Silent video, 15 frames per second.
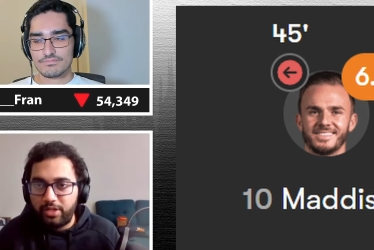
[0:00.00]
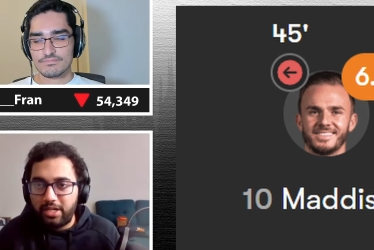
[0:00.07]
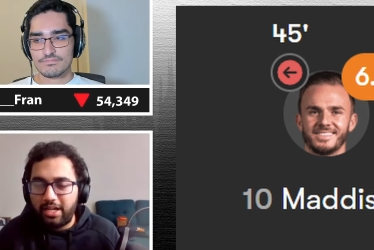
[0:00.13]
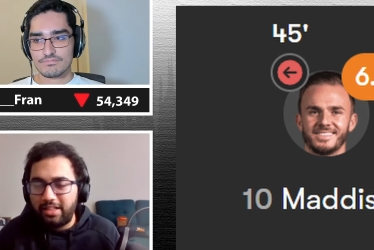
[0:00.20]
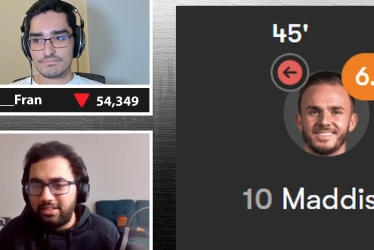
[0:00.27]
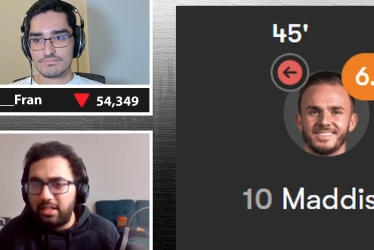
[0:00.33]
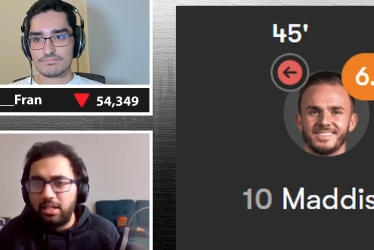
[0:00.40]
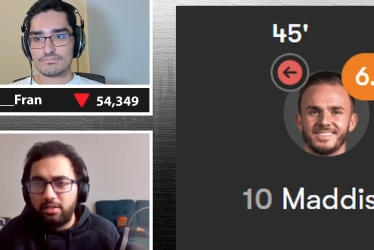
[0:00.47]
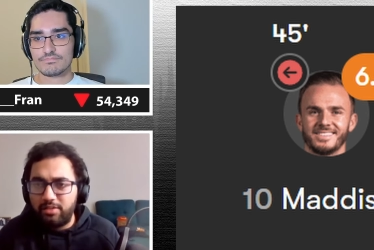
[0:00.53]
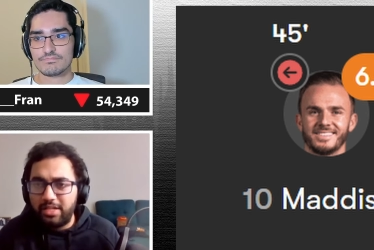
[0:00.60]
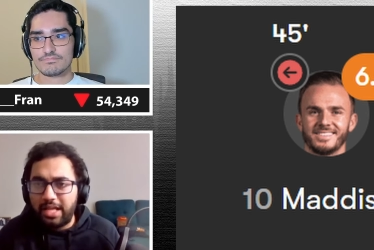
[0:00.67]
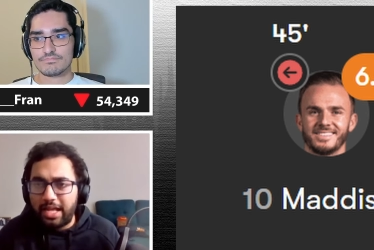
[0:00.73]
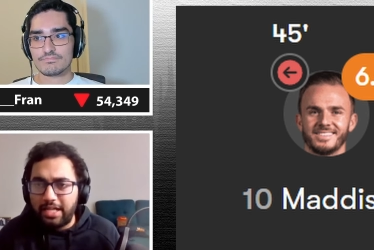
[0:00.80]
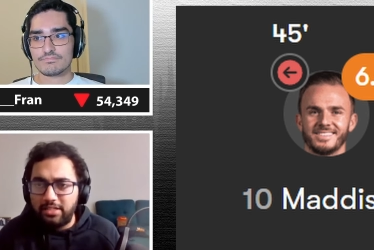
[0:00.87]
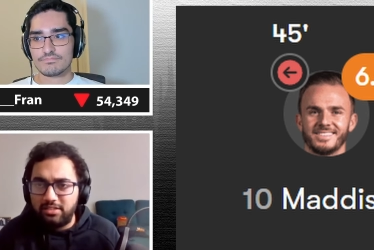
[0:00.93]
Speaker 1: And I think even
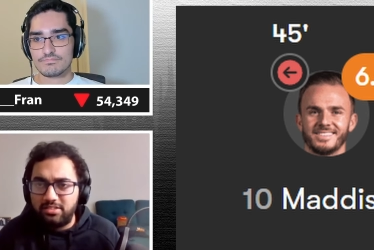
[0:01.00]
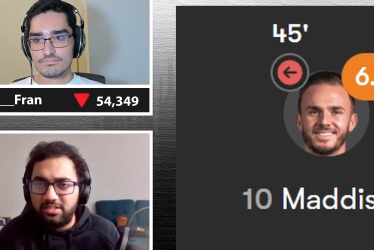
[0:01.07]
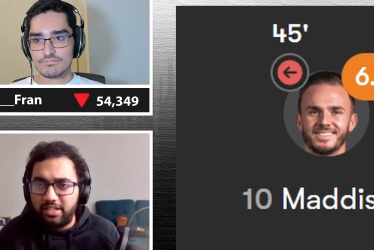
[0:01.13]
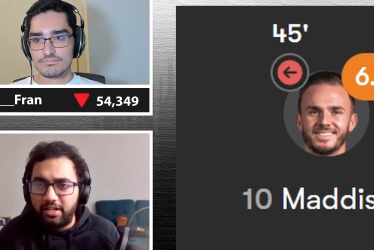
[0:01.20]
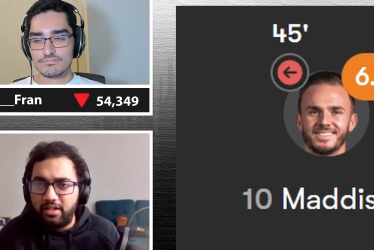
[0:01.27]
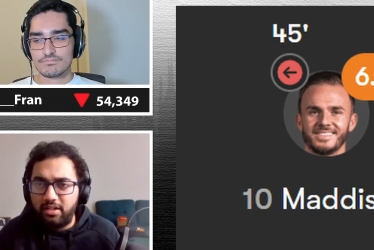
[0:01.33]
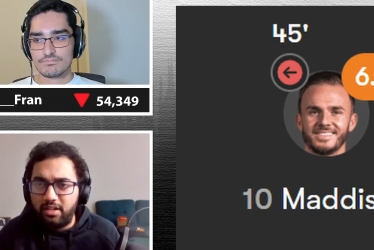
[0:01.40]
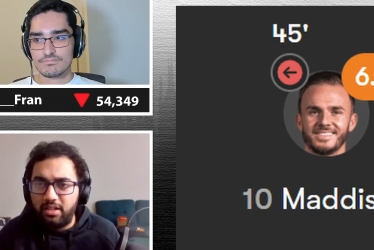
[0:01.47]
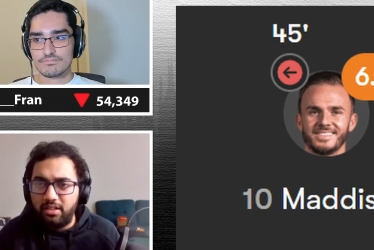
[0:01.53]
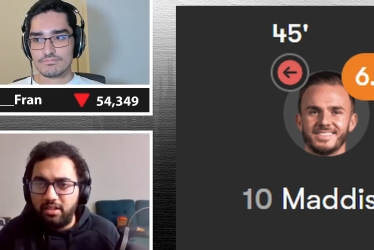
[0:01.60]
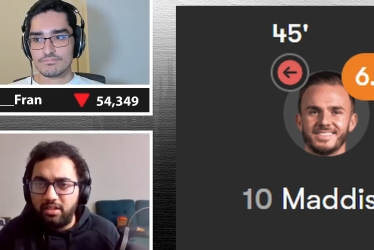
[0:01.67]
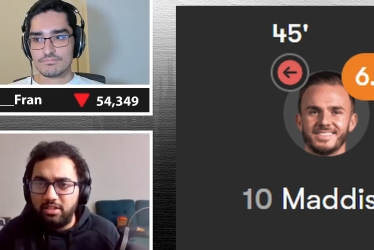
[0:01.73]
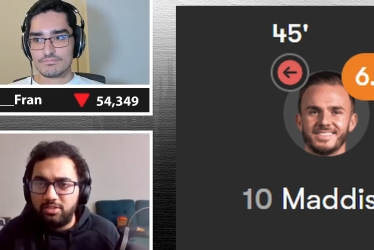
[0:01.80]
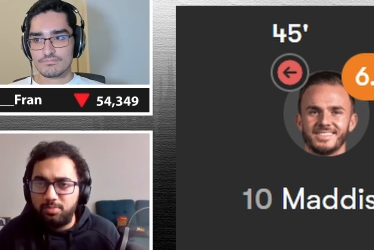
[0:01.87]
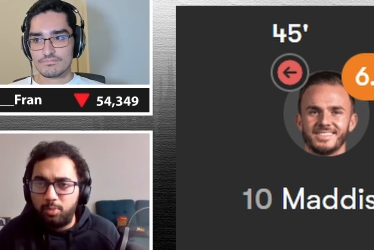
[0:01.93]
Ange said in
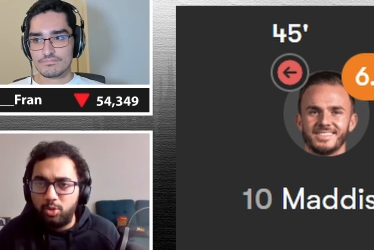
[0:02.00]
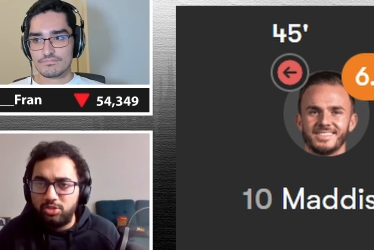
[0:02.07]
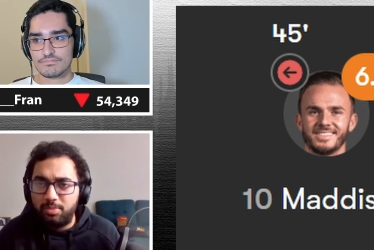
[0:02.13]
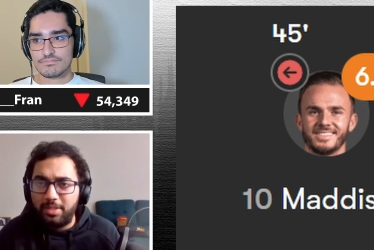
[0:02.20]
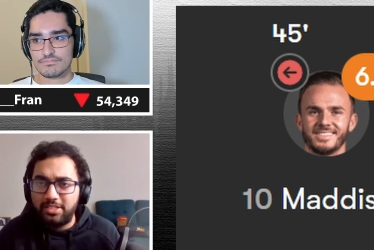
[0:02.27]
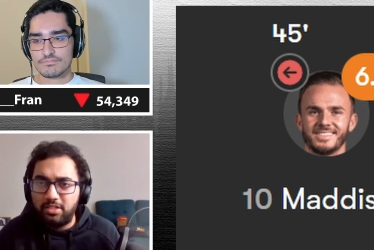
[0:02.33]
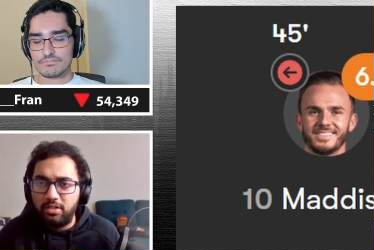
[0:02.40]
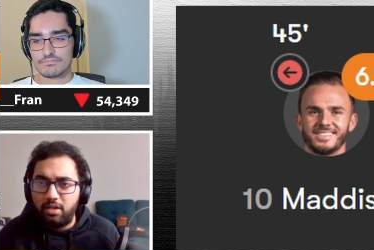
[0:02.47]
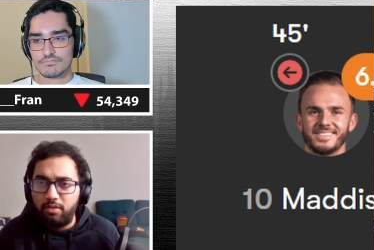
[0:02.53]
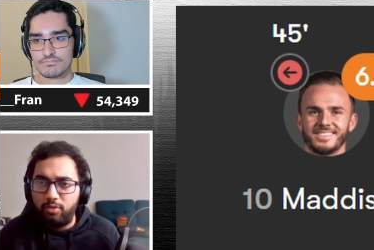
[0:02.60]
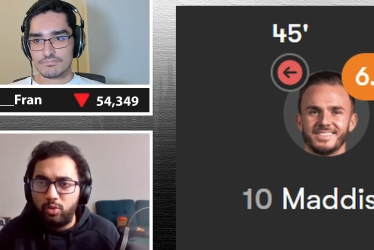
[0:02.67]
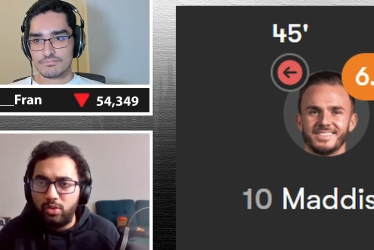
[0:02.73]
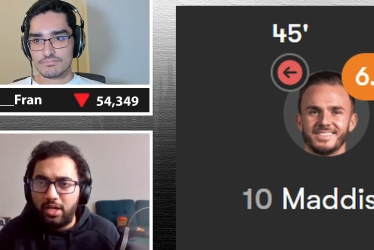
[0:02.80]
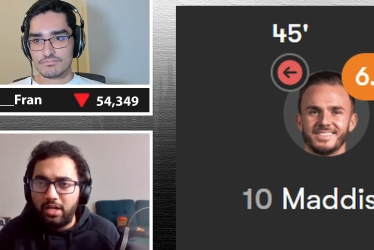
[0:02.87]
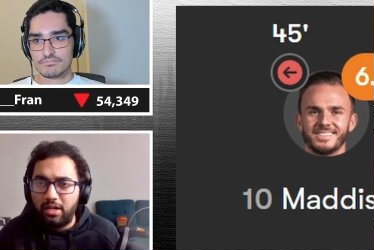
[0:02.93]
his post match interview
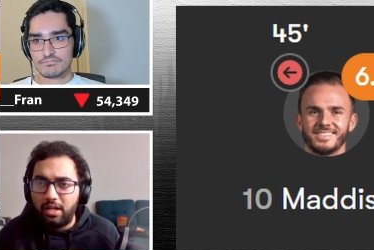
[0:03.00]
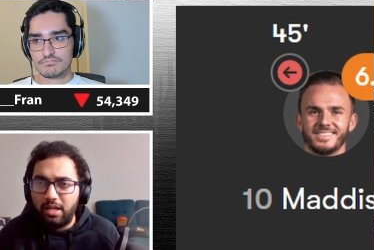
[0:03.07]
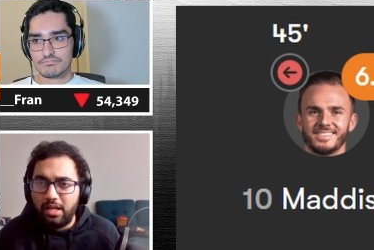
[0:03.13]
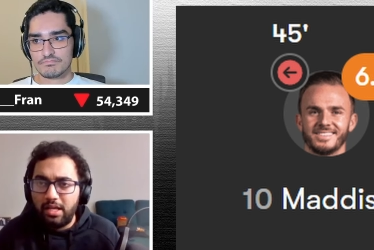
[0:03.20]
that